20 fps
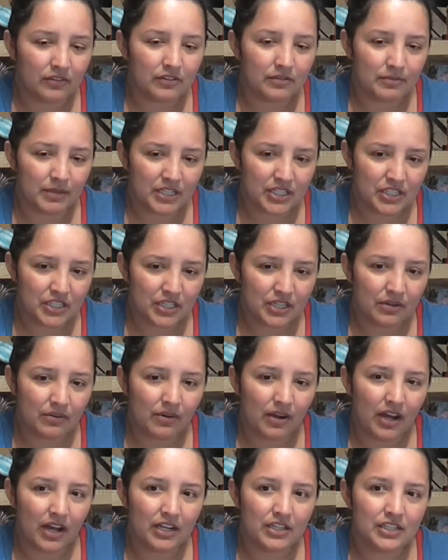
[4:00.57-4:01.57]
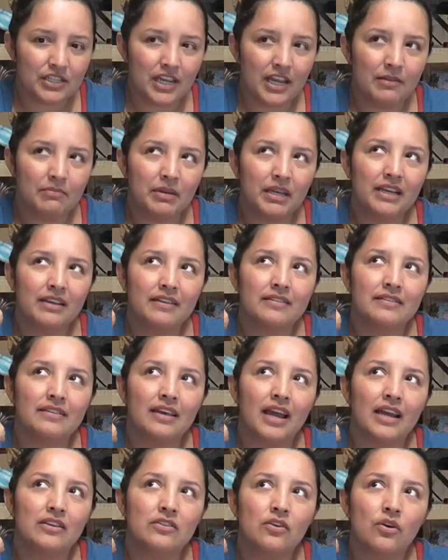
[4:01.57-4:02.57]
I'll smudge the garage. And because
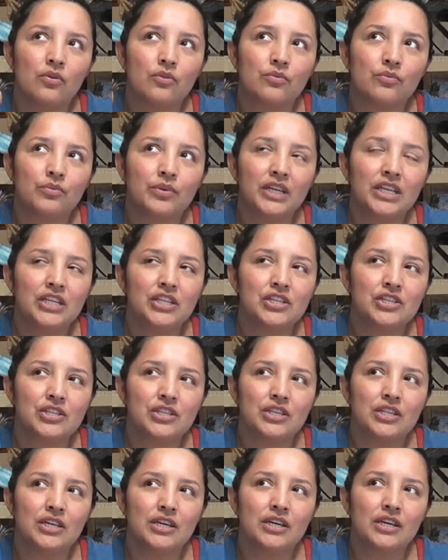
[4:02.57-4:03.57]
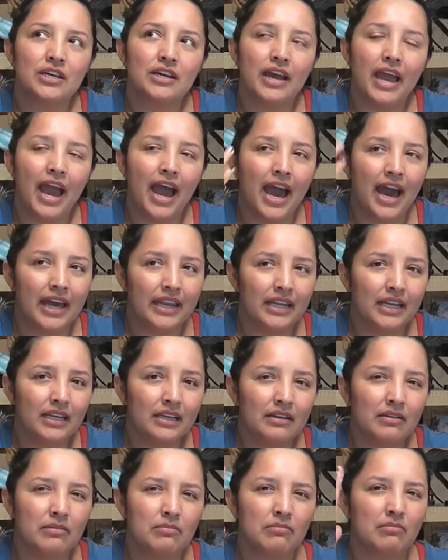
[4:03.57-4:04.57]
I don't reach the
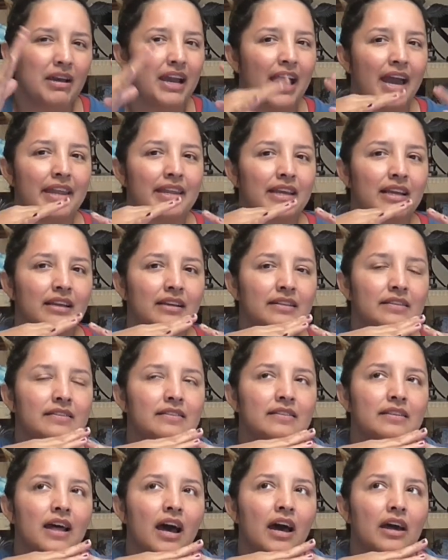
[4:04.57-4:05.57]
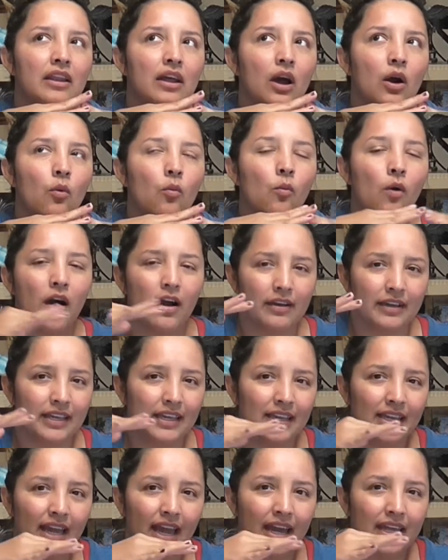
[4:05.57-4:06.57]
attic, my attic, it's not a
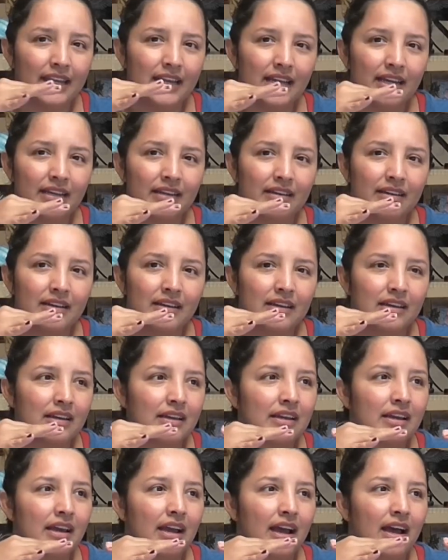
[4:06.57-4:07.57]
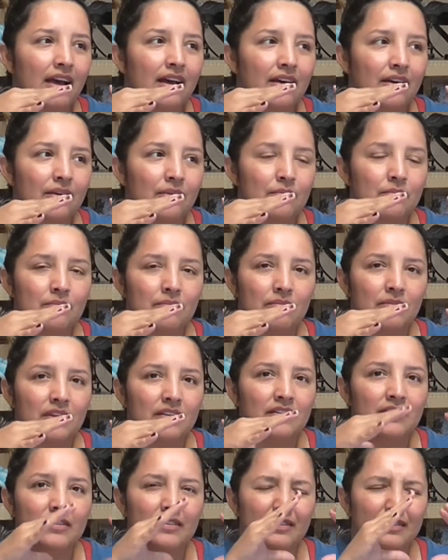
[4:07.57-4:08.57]
walking attic.
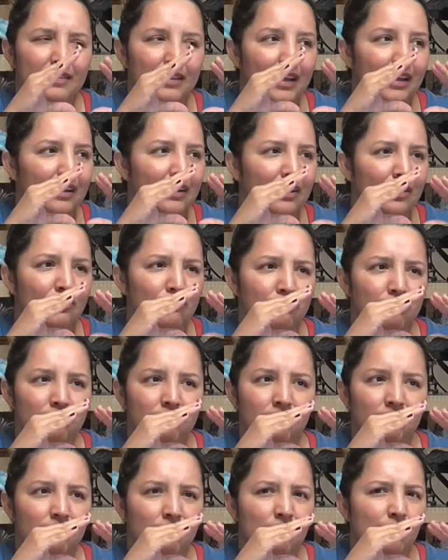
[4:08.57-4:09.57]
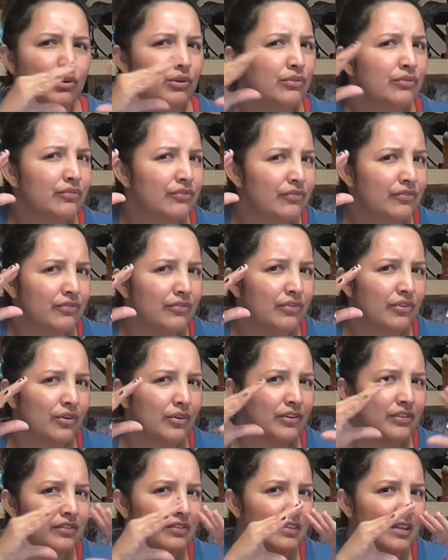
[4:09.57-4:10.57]
It's just like a roof
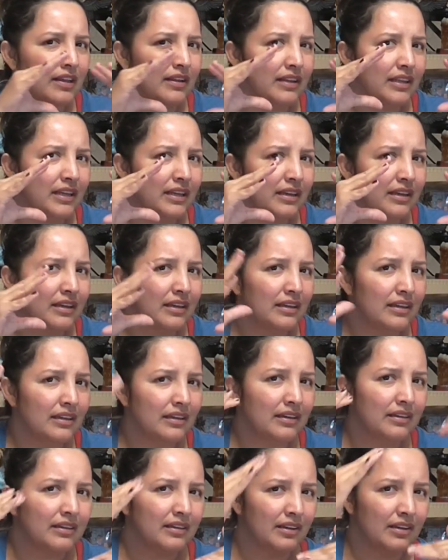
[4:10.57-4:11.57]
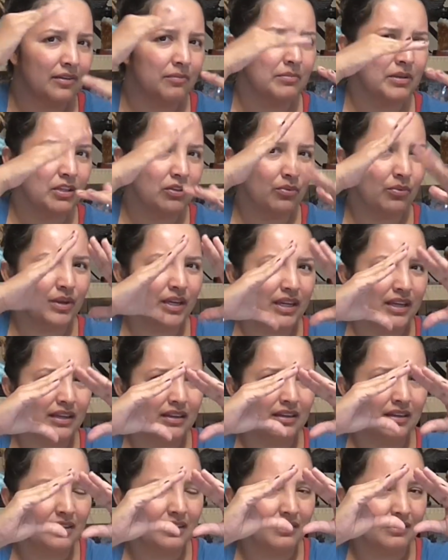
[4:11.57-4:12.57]
or ceiling,
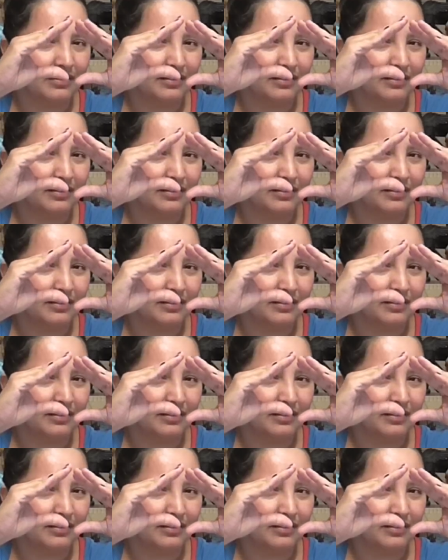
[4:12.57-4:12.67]
between.